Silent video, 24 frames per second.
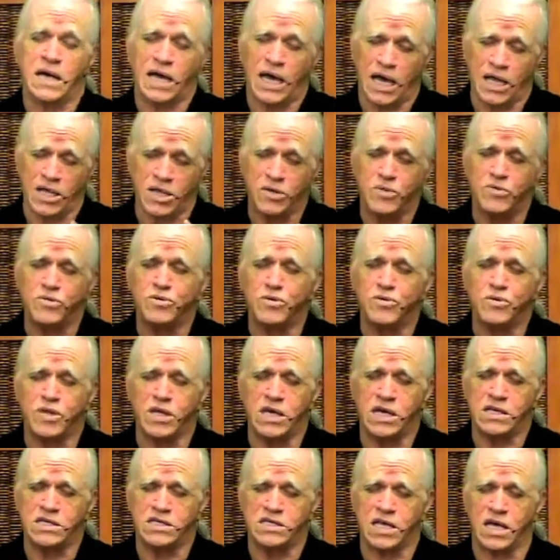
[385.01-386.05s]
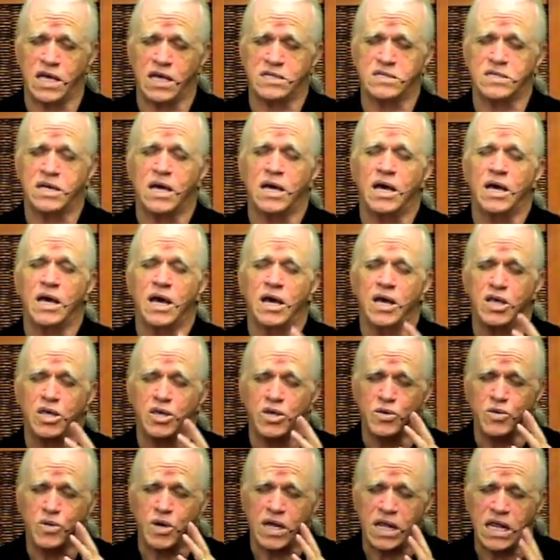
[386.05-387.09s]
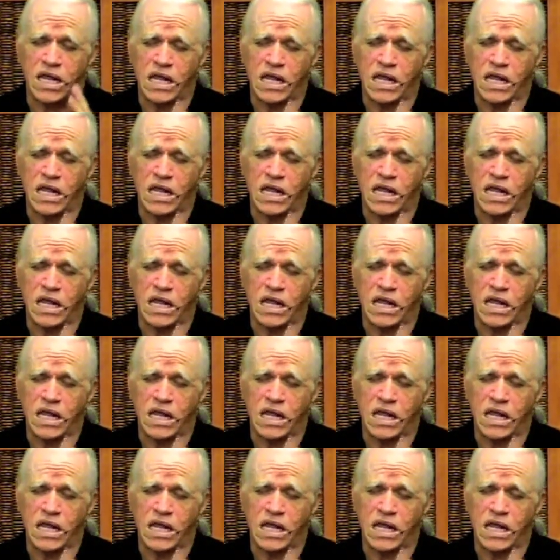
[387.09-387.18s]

And you do these things, you can